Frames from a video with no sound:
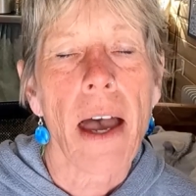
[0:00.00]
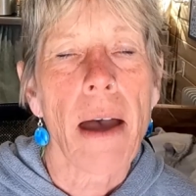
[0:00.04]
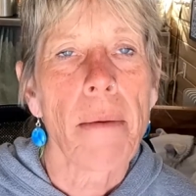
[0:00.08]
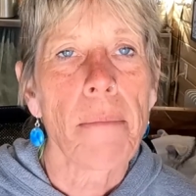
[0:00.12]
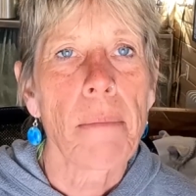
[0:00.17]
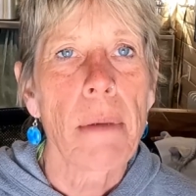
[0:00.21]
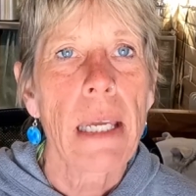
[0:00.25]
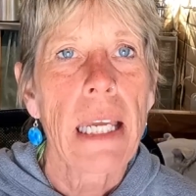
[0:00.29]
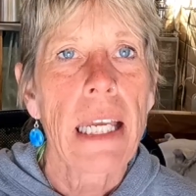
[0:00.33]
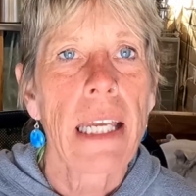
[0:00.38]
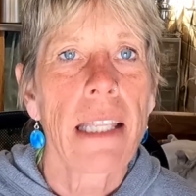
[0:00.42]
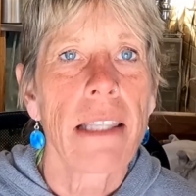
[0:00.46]

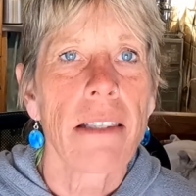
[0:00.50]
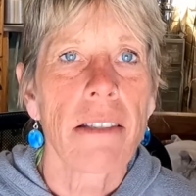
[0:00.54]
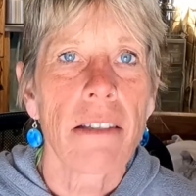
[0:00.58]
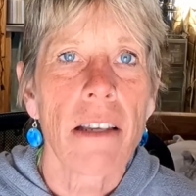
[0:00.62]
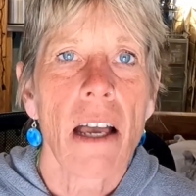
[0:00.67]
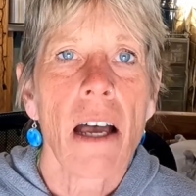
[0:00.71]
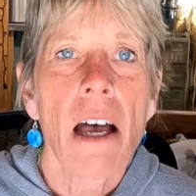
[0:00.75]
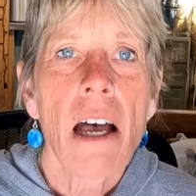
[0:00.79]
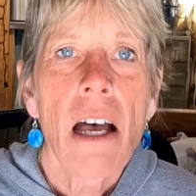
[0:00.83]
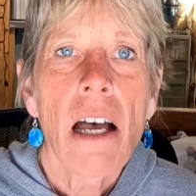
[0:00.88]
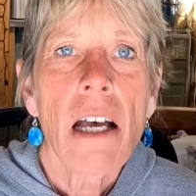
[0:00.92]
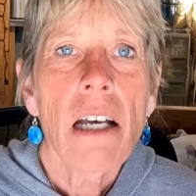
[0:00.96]
That means
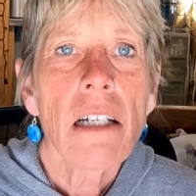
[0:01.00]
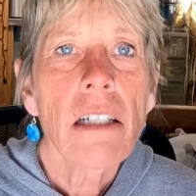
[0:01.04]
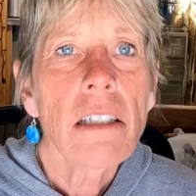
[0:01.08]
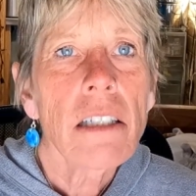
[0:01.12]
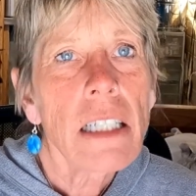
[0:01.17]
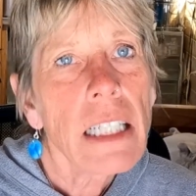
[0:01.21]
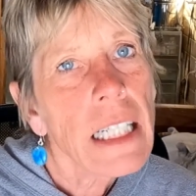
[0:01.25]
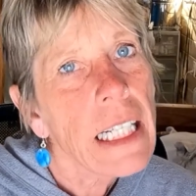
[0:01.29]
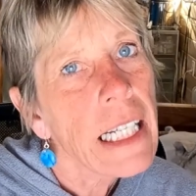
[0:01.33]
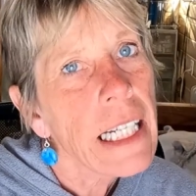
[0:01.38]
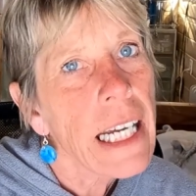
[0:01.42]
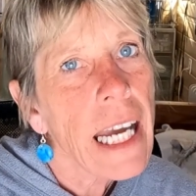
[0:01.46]

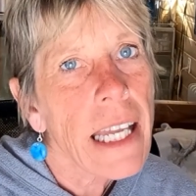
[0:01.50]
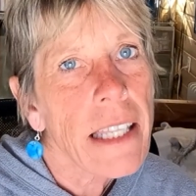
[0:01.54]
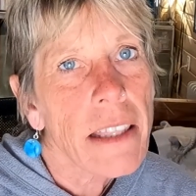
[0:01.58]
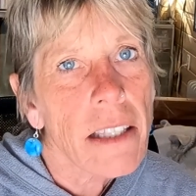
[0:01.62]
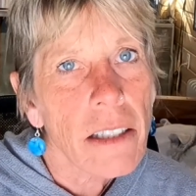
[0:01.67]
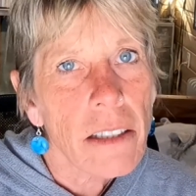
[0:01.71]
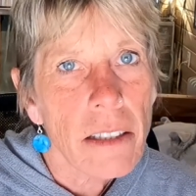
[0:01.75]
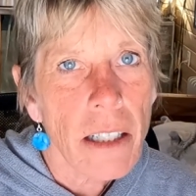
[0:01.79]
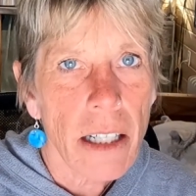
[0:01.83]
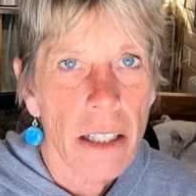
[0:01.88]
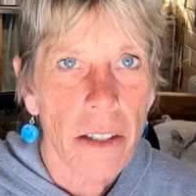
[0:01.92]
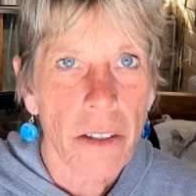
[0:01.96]
cleaning out
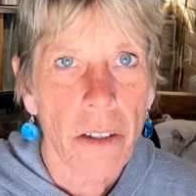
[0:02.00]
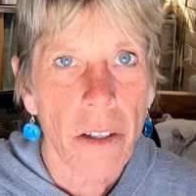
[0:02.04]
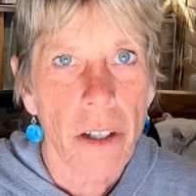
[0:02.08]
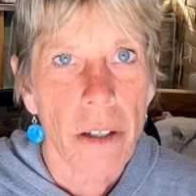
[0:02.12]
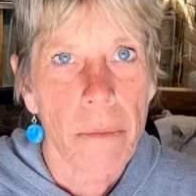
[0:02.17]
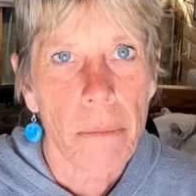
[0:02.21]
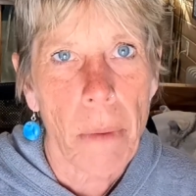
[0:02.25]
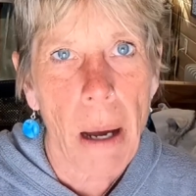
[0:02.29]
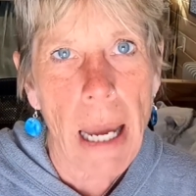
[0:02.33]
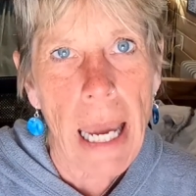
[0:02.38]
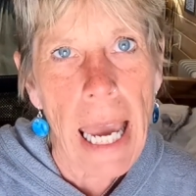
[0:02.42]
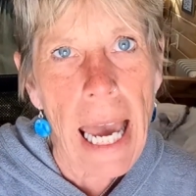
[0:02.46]
the clutter
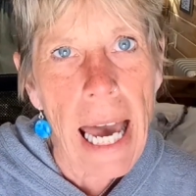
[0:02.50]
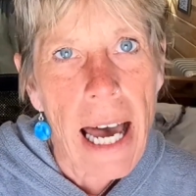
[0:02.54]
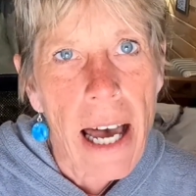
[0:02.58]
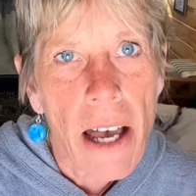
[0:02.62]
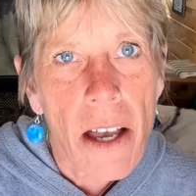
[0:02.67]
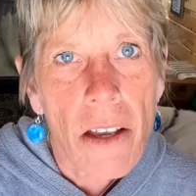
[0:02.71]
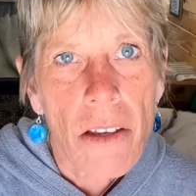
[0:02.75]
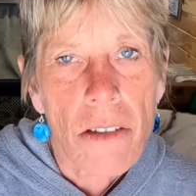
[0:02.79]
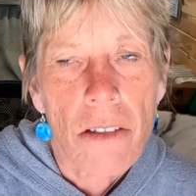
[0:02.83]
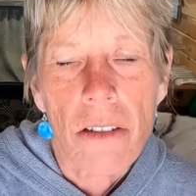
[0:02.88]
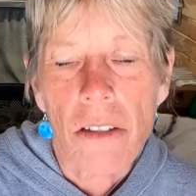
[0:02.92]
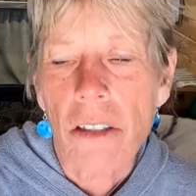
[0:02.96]
in my
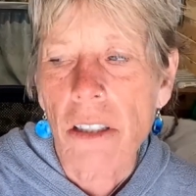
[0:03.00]
house,